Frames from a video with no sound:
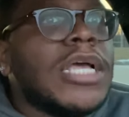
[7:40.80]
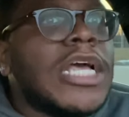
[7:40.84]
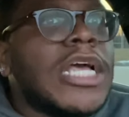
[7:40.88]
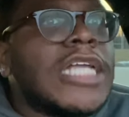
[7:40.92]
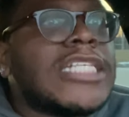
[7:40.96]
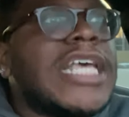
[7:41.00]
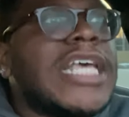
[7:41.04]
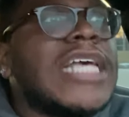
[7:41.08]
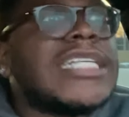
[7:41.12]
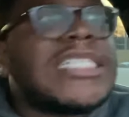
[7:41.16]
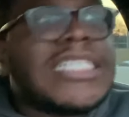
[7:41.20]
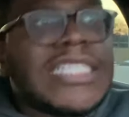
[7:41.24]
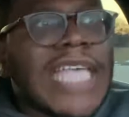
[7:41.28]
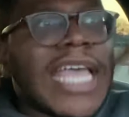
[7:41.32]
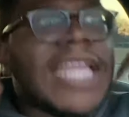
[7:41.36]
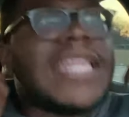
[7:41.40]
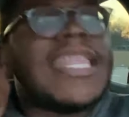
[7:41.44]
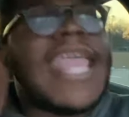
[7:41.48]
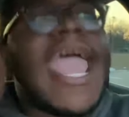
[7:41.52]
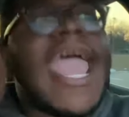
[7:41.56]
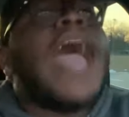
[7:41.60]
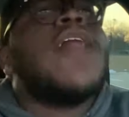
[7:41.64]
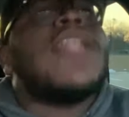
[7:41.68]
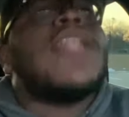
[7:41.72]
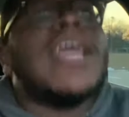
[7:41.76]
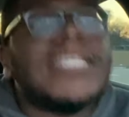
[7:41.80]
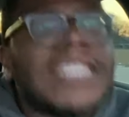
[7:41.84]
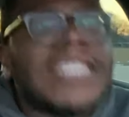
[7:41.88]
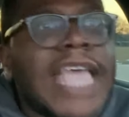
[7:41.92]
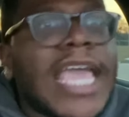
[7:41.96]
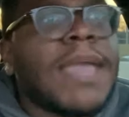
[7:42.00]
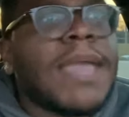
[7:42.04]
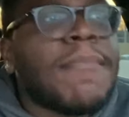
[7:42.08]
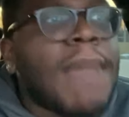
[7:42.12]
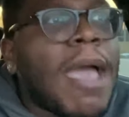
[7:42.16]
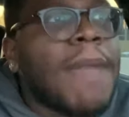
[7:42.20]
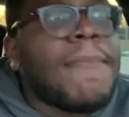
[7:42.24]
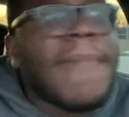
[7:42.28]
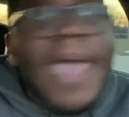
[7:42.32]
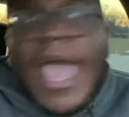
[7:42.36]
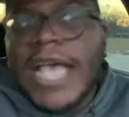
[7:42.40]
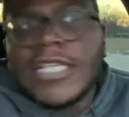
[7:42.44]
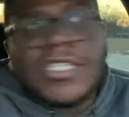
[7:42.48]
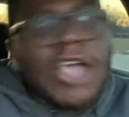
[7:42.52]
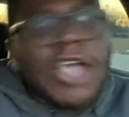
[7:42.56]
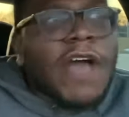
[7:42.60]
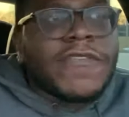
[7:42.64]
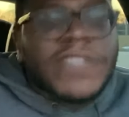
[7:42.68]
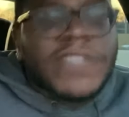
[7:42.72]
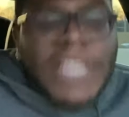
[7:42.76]
to sit down and taking my
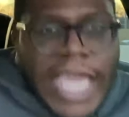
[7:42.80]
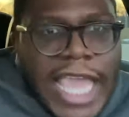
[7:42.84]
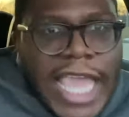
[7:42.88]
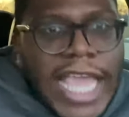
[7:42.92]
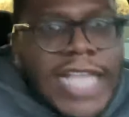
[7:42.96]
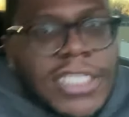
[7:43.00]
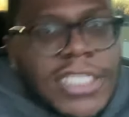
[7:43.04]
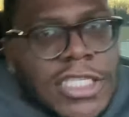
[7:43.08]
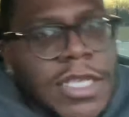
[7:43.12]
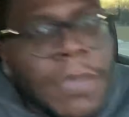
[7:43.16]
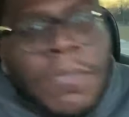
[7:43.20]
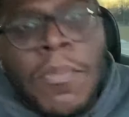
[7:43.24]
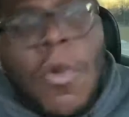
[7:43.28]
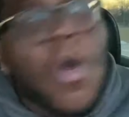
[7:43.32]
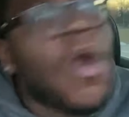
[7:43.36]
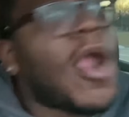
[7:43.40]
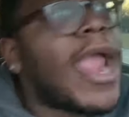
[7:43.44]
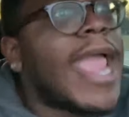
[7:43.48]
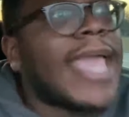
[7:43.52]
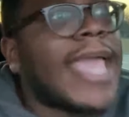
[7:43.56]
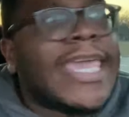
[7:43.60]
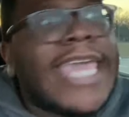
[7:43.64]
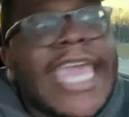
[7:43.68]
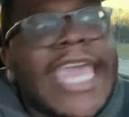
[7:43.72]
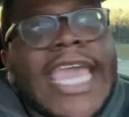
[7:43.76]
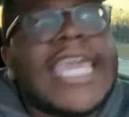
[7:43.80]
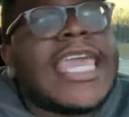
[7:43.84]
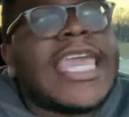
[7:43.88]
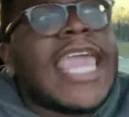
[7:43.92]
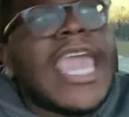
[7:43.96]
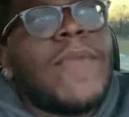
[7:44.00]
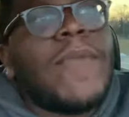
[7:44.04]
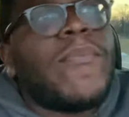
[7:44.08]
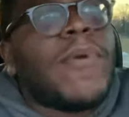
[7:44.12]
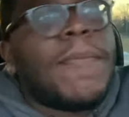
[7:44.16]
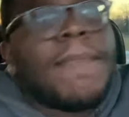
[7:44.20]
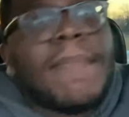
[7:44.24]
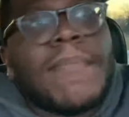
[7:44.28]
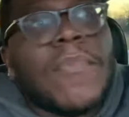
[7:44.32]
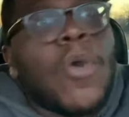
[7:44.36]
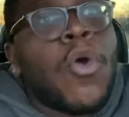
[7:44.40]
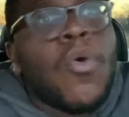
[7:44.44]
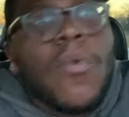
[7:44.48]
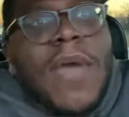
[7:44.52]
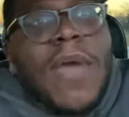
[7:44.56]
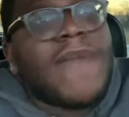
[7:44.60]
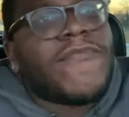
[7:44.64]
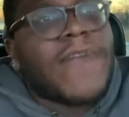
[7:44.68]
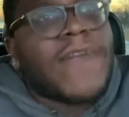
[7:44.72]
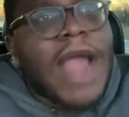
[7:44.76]
mask off to eat some more and kiki with
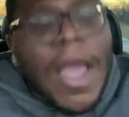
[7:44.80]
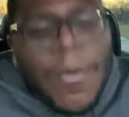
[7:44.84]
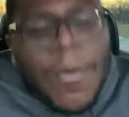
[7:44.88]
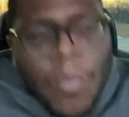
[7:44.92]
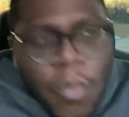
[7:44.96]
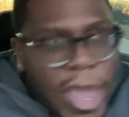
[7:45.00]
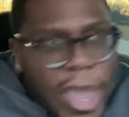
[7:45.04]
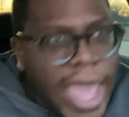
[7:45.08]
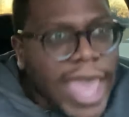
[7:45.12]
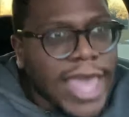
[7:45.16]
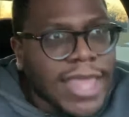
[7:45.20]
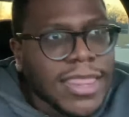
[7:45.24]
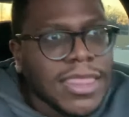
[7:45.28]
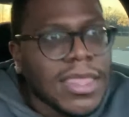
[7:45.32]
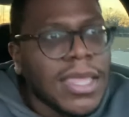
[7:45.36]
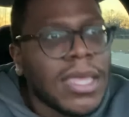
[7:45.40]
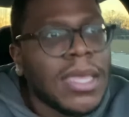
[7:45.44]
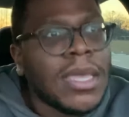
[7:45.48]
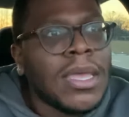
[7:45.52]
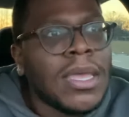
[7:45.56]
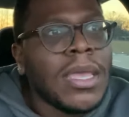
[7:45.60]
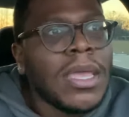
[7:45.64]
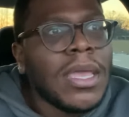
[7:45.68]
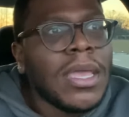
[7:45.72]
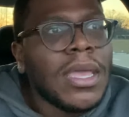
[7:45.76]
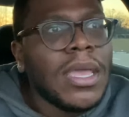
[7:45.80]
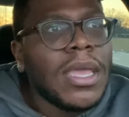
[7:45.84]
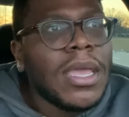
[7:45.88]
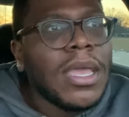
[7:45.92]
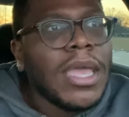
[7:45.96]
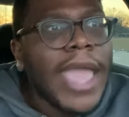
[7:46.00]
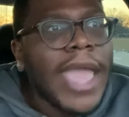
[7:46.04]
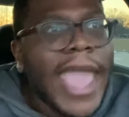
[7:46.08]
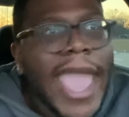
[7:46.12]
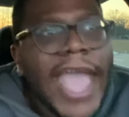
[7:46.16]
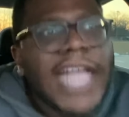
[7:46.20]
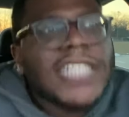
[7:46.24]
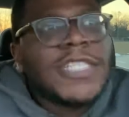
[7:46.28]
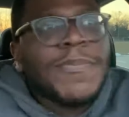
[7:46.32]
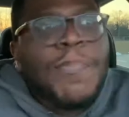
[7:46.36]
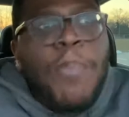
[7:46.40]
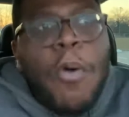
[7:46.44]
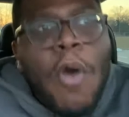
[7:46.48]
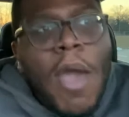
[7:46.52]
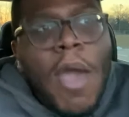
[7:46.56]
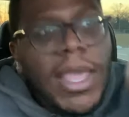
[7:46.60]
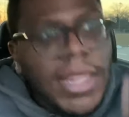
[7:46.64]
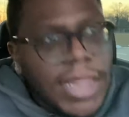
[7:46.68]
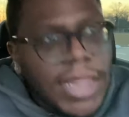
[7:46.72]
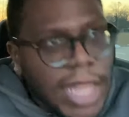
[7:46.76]
whoever I'm with. It's
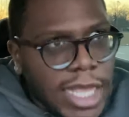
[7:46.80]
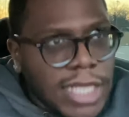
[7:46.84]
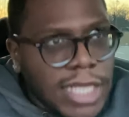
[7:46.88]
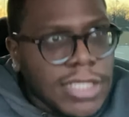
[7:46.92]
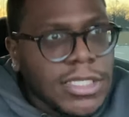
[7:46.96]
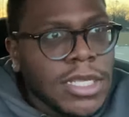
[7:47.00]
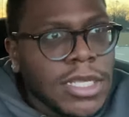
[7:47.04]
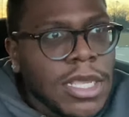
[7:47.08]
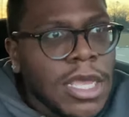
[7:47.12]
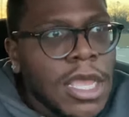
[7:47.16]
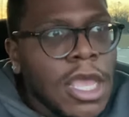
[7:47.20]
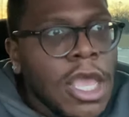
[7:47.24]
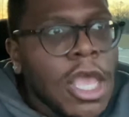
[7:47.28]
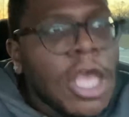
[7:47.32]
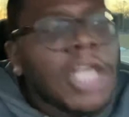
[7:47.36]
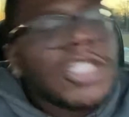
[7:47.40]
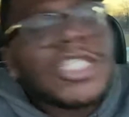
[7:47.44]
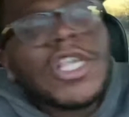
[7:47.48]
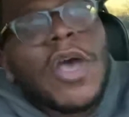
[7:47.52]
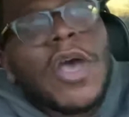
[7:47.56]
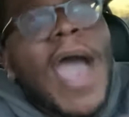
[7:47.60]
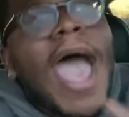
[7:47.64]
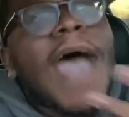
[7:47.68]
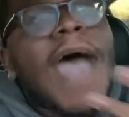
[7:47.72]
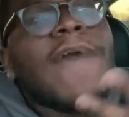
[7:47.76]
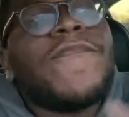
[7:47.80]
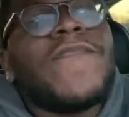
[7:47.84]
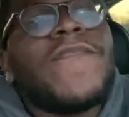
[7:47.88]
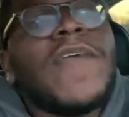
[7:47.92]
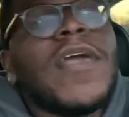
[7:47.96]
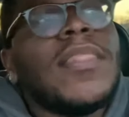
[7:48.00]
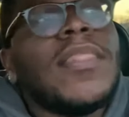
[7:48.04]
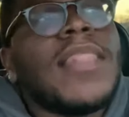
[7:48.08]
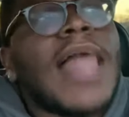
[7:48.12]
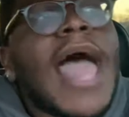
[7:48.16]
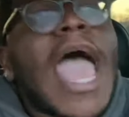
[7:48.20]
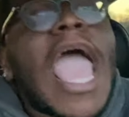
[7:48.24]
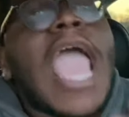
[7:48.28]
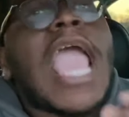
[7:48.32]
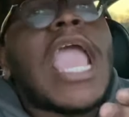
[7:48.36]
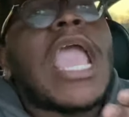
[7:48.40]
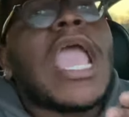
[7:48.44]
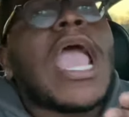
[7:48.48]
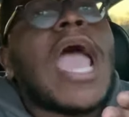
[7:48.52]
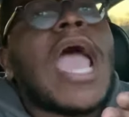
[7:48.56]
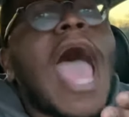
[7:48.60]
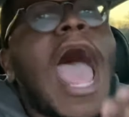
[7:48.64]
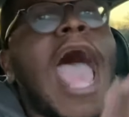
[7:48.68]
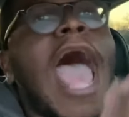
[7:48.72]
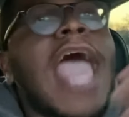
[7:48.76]
pointless. So I feel like,
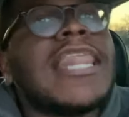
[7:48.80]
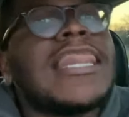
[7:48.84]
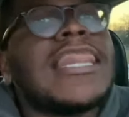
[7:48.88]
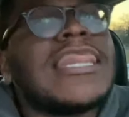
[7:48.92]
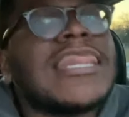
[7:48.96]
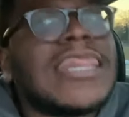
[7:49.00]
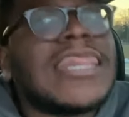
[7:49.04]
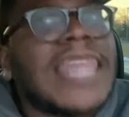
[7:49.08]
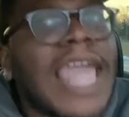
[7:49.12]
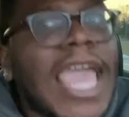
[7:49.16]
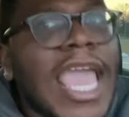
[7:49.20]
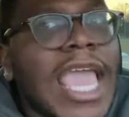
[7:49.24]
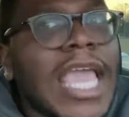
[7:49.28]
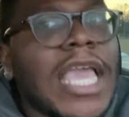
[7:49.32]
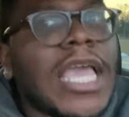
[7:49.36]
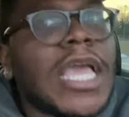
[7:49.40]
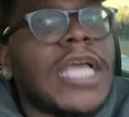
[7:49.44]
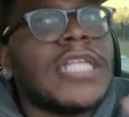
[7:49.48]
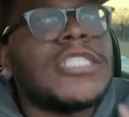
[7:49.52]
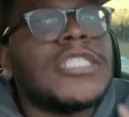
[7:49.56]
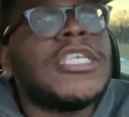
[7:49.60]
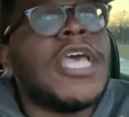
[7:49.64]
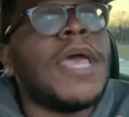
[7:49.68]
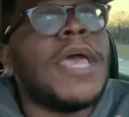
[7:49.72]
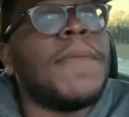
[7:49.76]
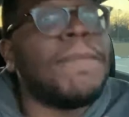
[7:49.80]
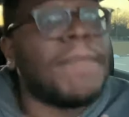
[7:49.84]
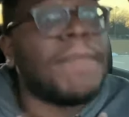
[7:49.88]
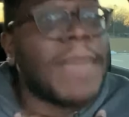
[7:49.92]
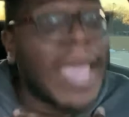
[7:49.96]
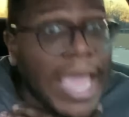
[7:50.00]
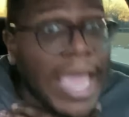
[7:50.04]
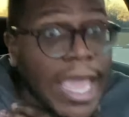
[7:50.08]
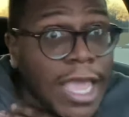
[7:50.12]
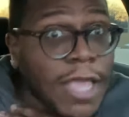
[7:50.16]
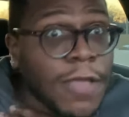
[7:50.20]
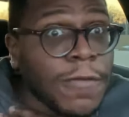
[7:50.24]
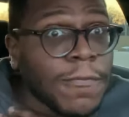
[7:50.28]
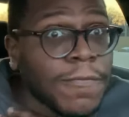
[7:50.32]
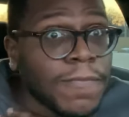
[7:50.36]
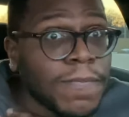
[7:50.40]
I think to me,